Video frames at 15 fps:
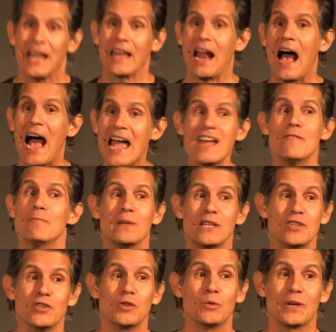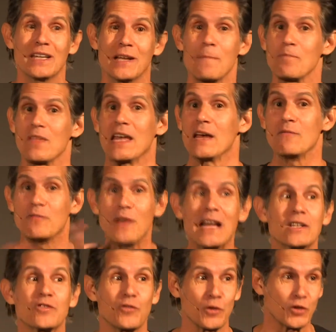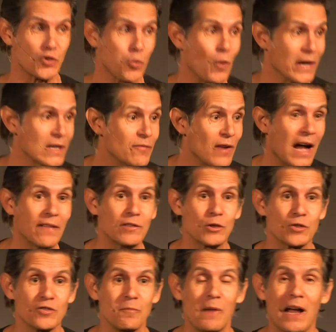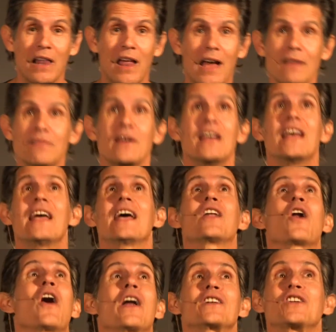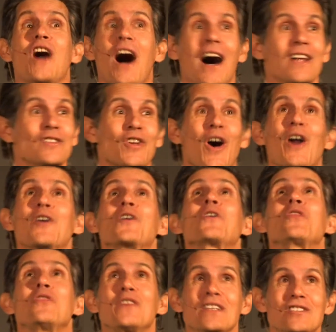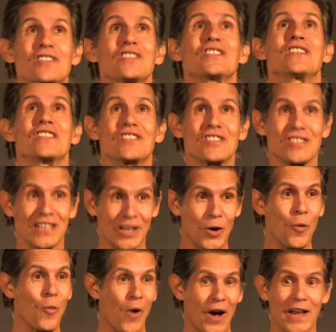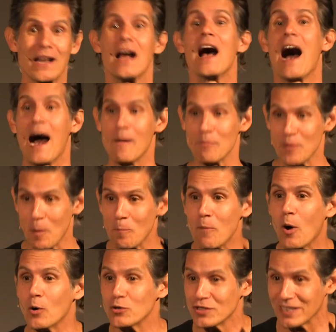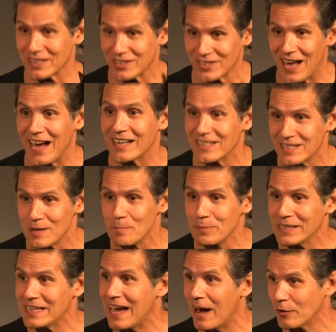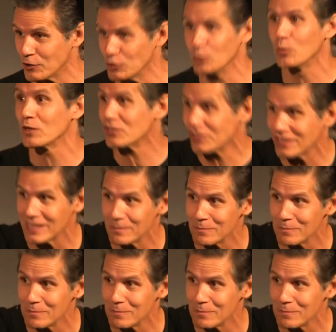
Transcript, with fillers: And I have been doing events for 25 years of my life. And on God's honor, this is the single one I'm the most excited to be out. You will see